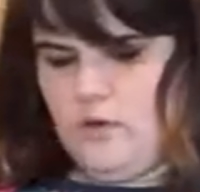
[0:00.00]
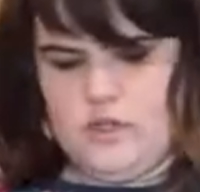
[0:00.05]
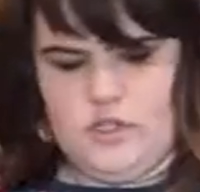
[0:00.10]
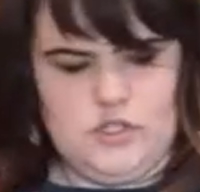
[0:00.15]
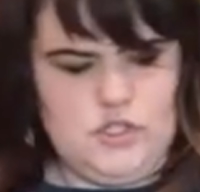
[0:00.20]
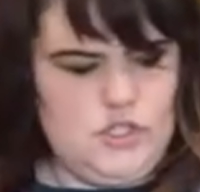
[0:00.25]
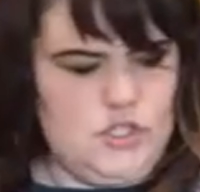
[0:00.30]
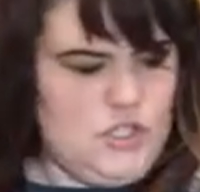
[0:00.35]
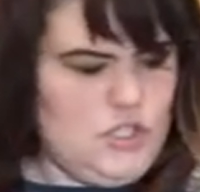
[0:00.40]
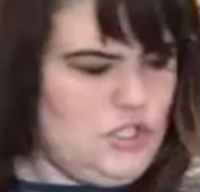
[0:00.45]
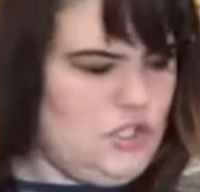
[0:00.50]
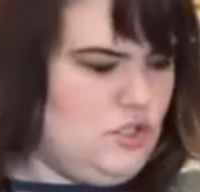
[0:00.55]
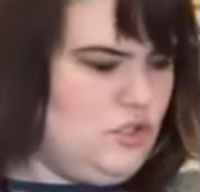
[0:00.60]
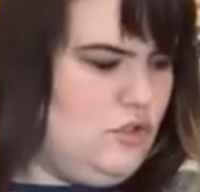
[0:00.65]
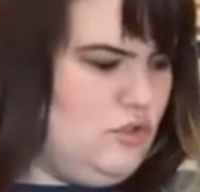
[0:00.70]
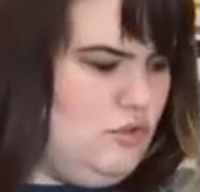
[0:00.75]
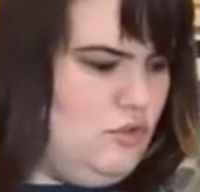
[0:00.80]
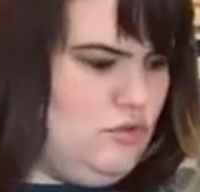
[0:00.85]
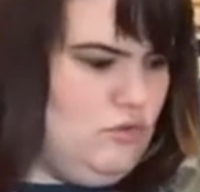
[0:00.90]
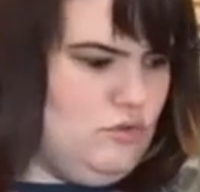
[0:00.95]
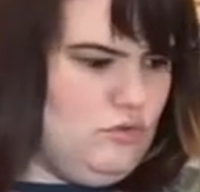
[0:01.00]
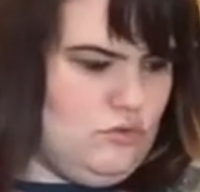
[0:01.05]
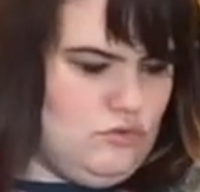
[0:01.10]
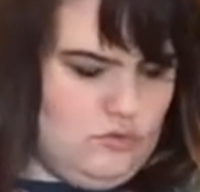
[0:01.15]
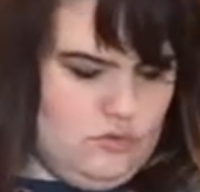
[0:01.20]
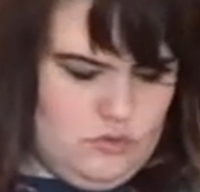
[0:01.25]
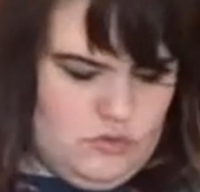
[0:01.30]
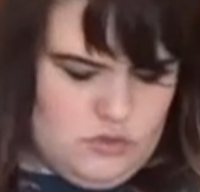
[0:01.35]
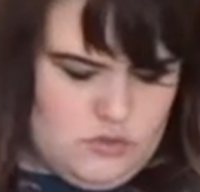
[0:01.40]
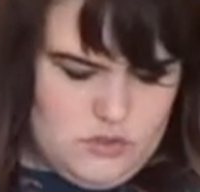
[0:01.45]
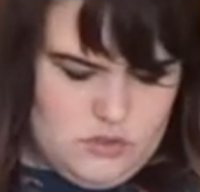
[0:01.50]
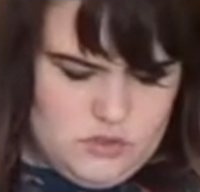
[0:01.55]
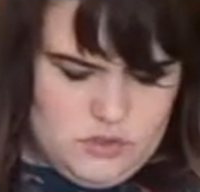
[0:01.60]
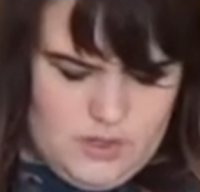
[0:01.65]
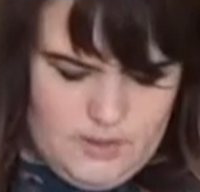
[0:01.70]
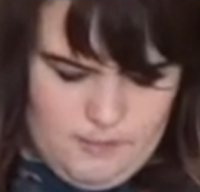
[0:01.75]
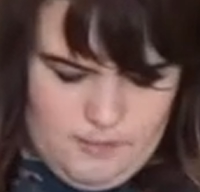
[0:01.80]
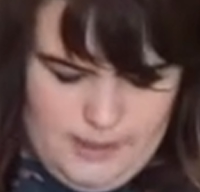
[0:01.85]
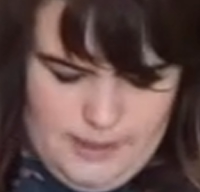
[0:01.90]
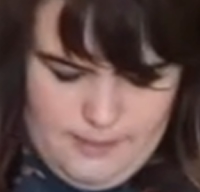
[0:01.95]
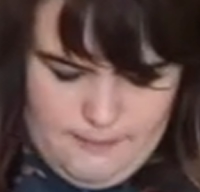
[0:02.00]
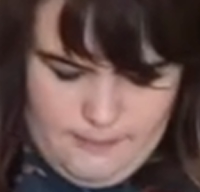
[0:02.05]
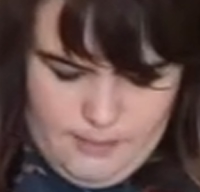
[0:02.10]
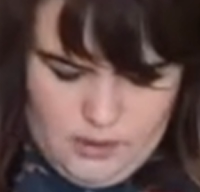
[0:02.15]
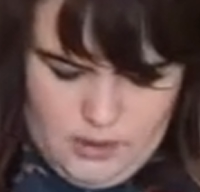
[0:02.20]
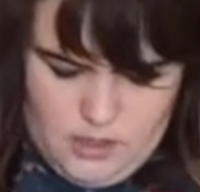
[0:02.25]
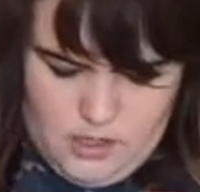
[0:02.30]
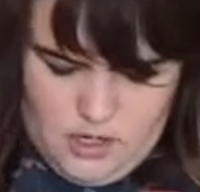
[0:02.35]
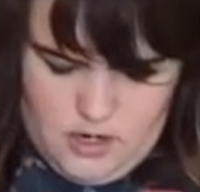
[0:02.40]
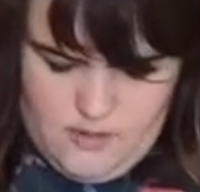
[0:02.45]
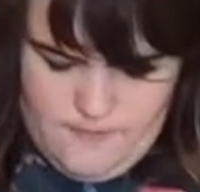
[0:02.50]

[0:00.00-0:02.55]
to use a pink marker.